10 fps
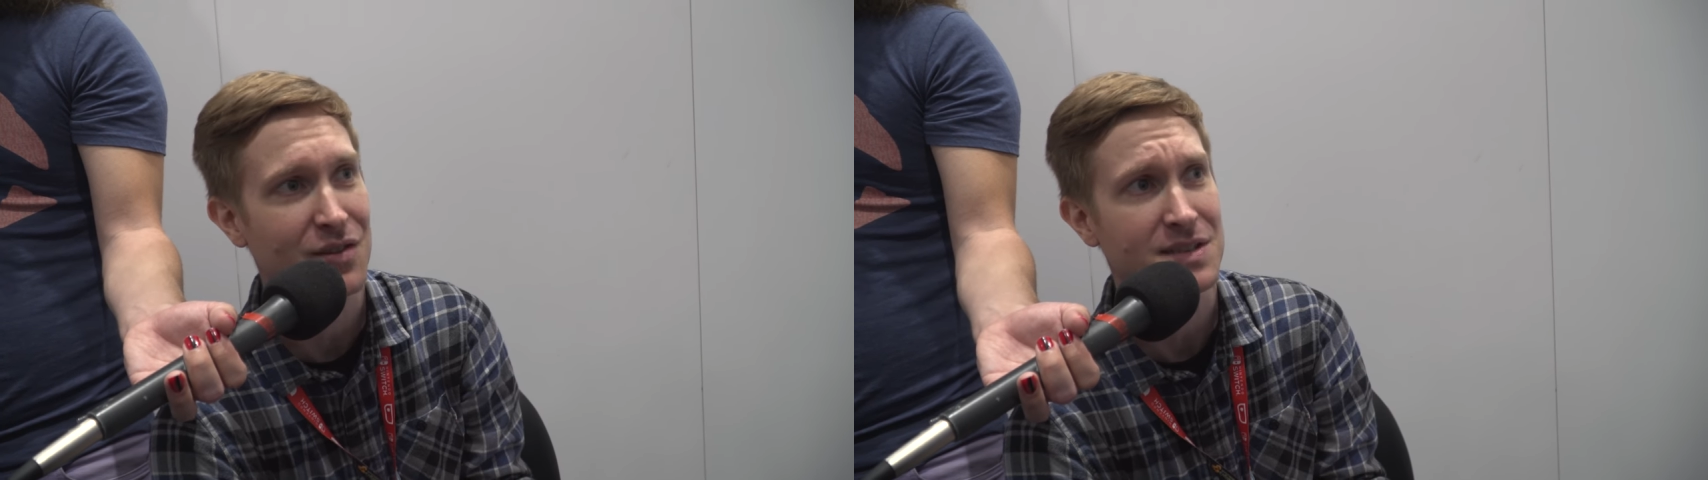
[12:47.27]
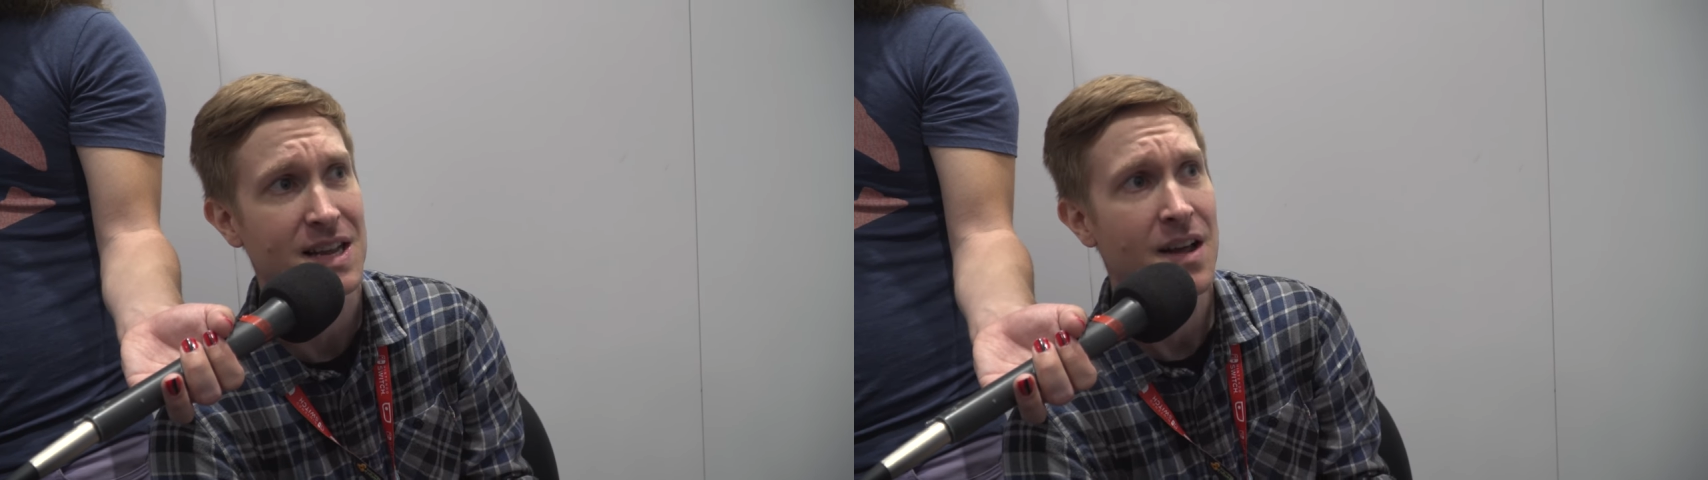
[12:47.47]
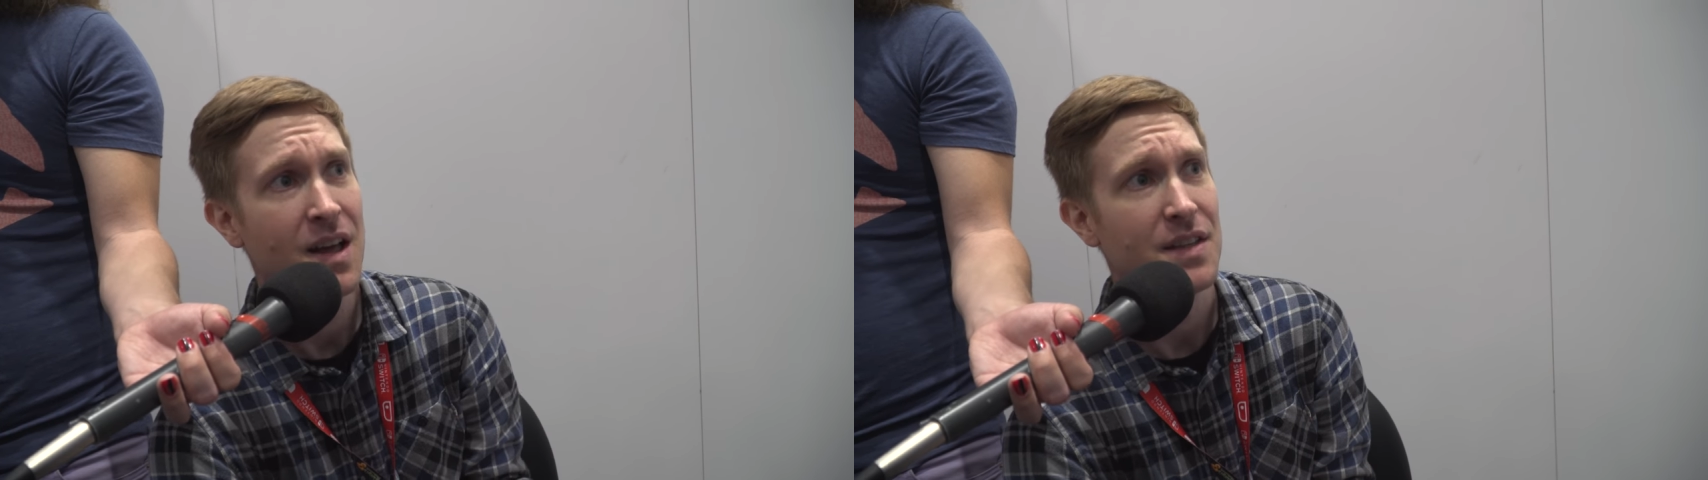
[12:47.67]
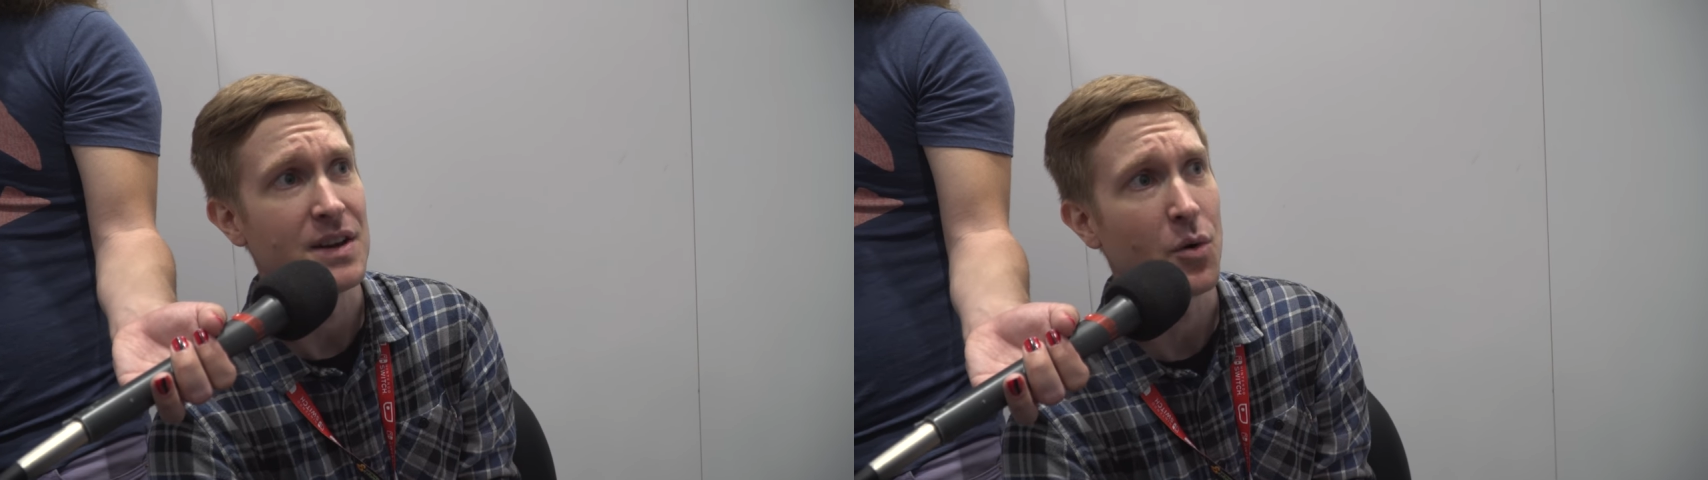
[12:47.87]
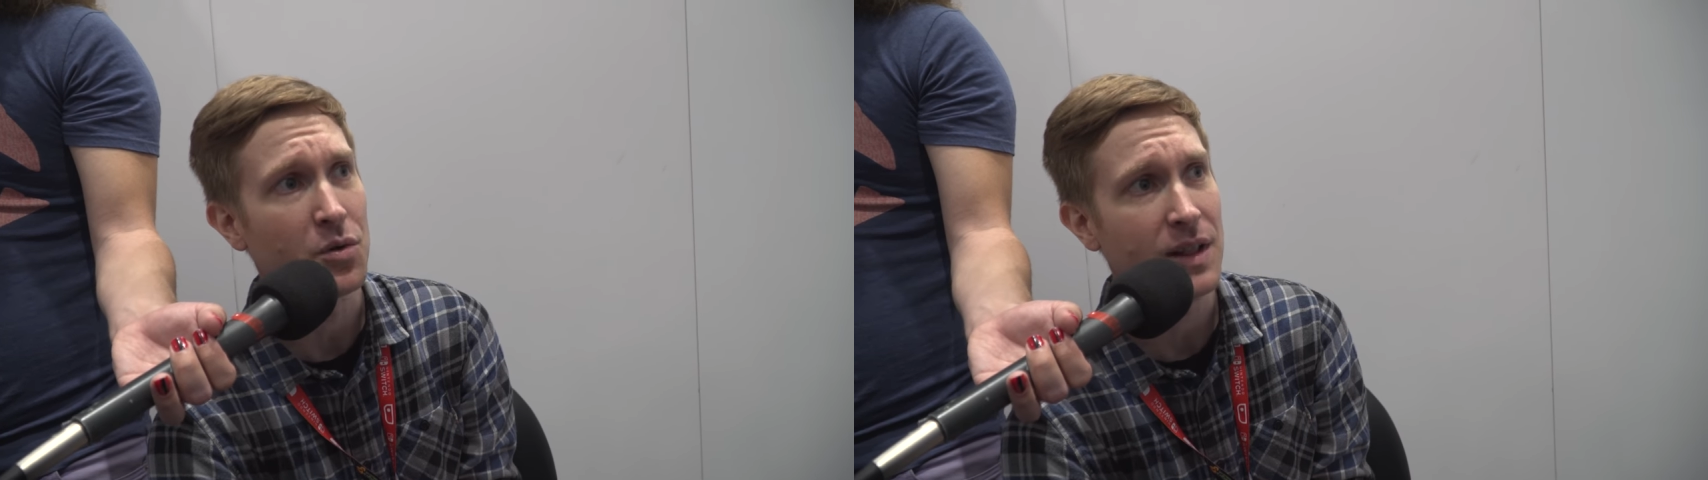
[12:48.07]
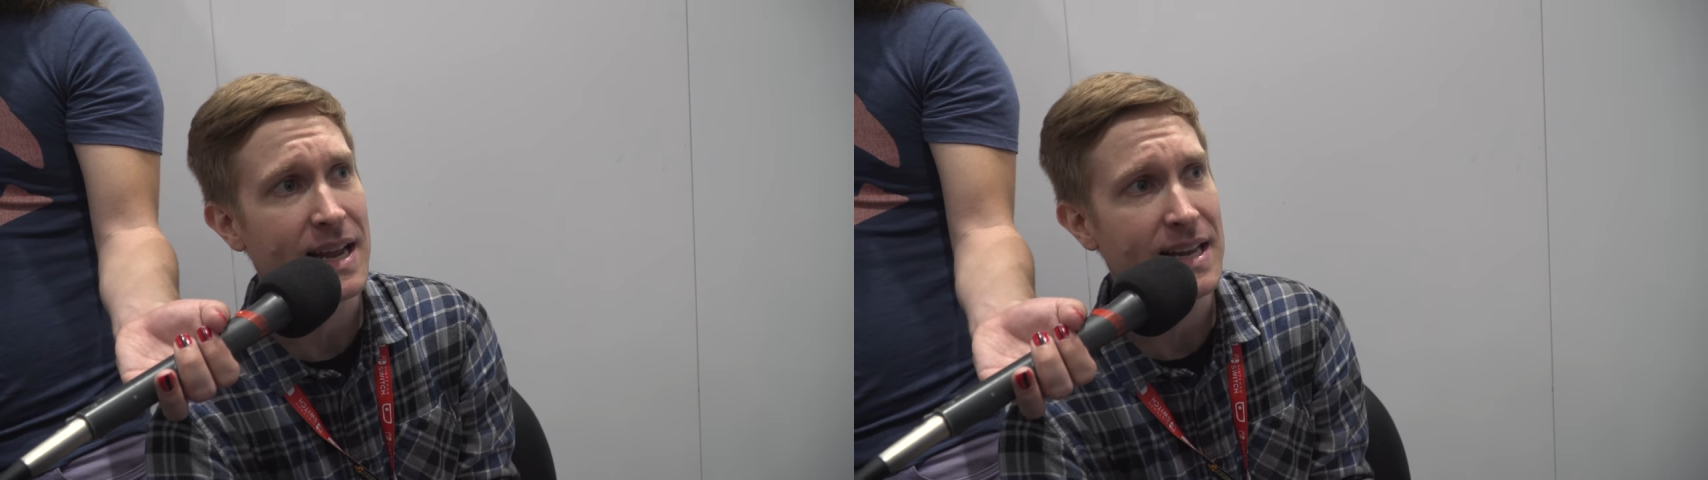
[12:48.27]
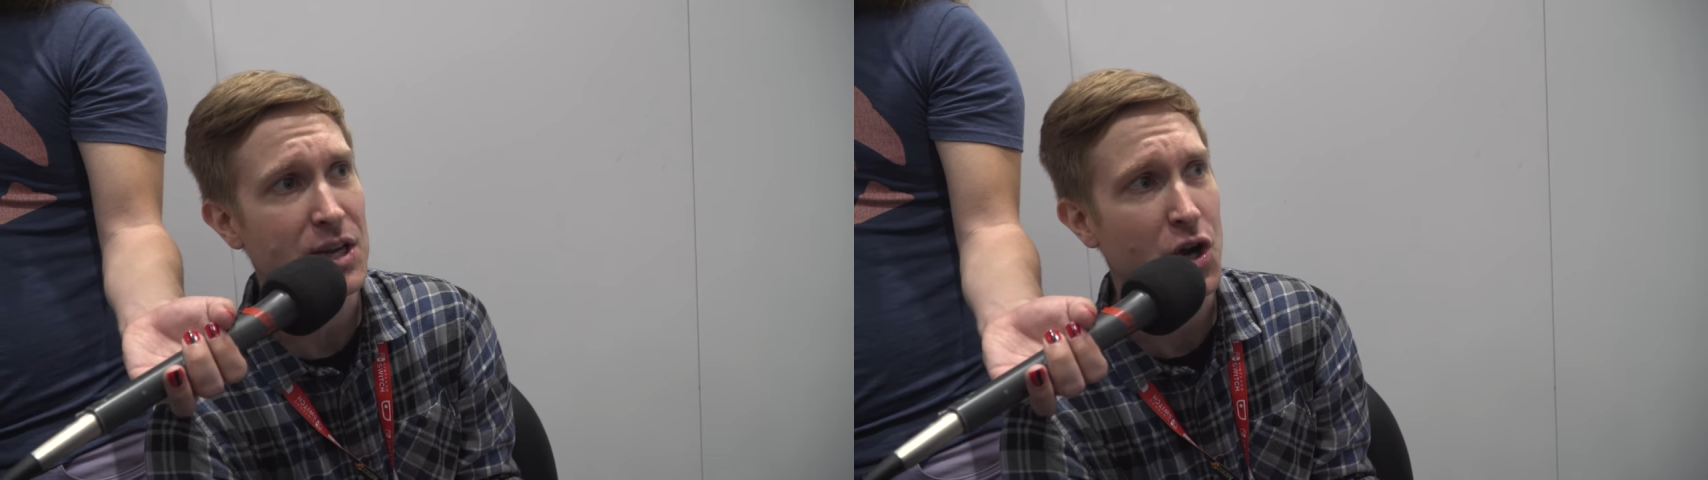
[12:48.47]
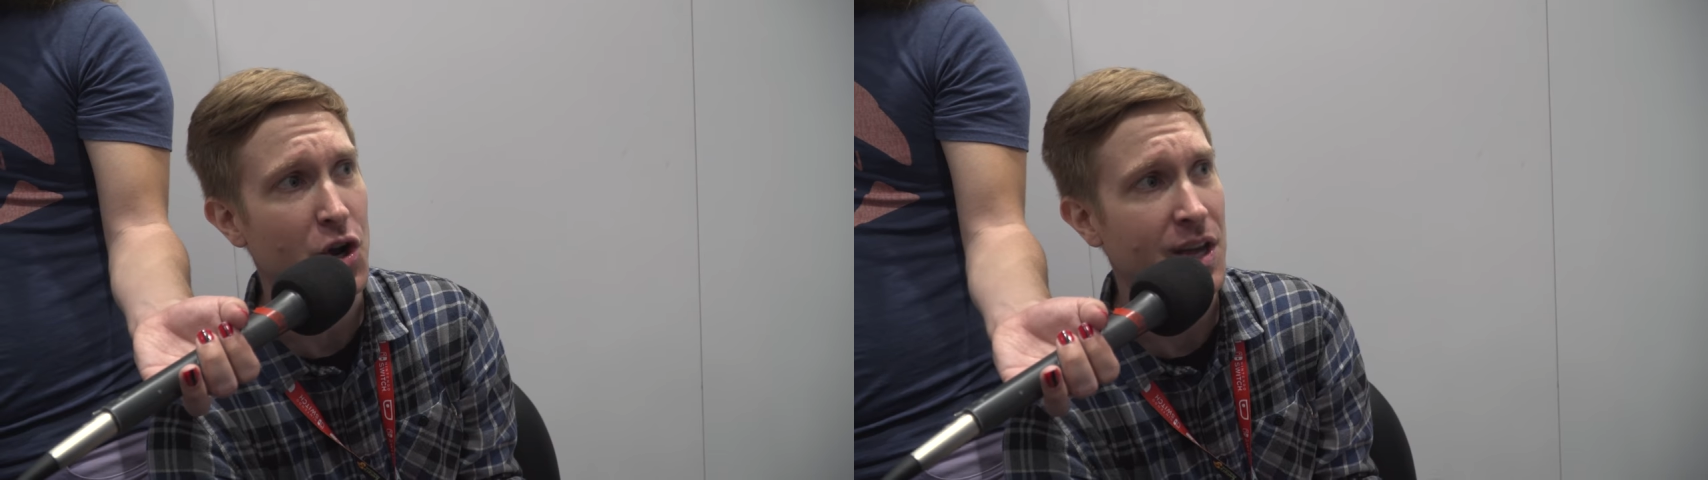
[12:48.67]
There's an old lady
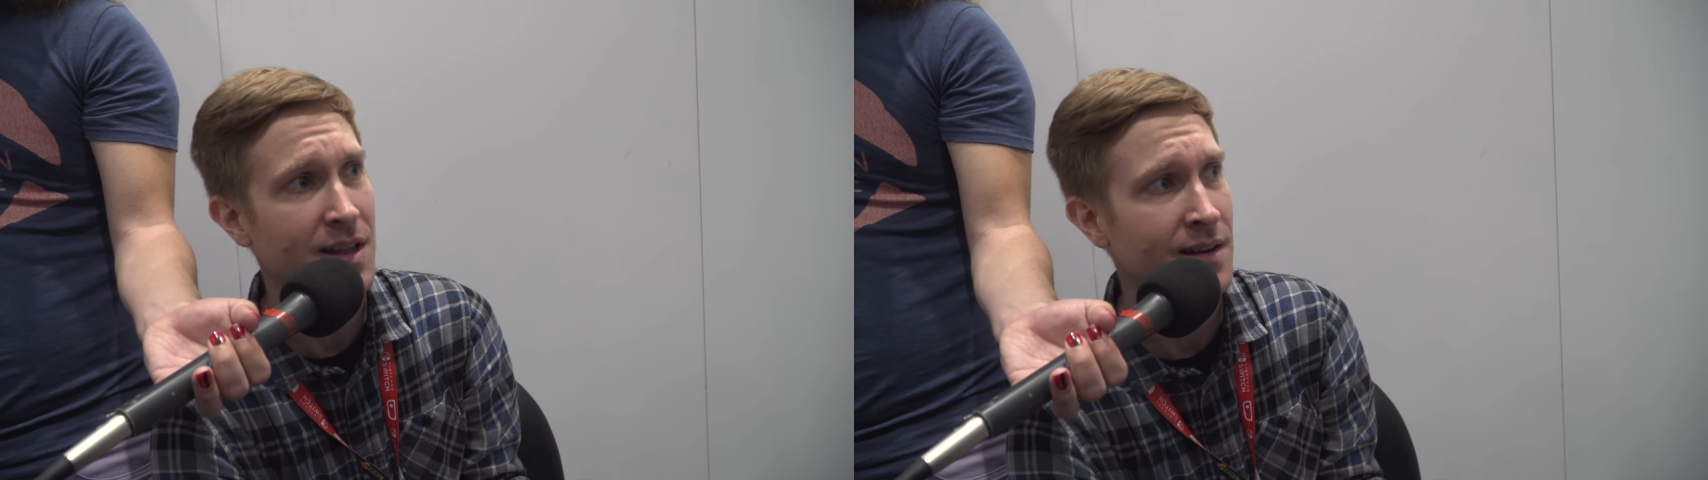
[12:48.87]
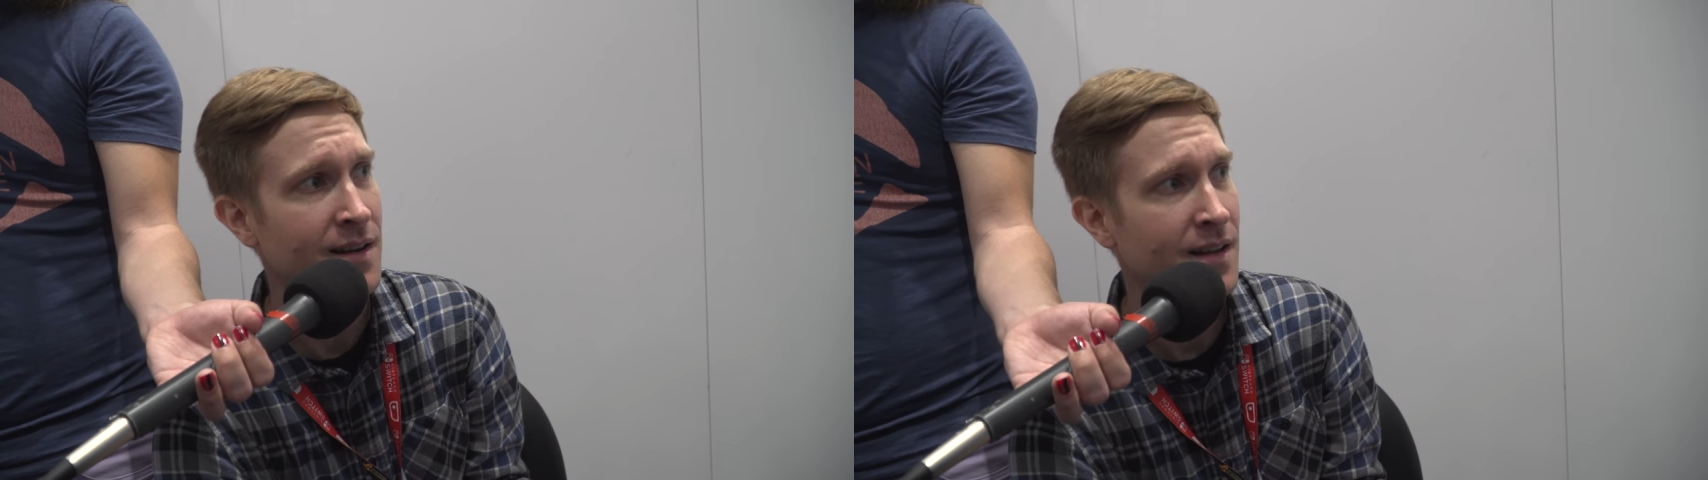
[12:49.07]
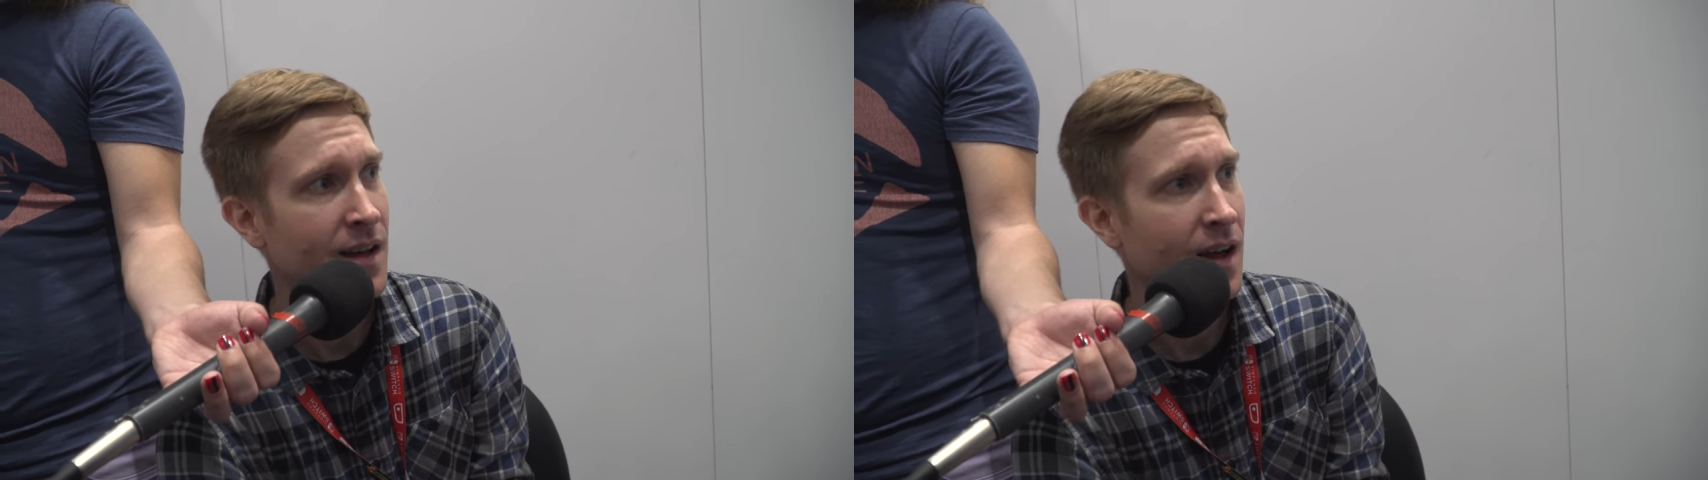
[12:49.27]
cooking.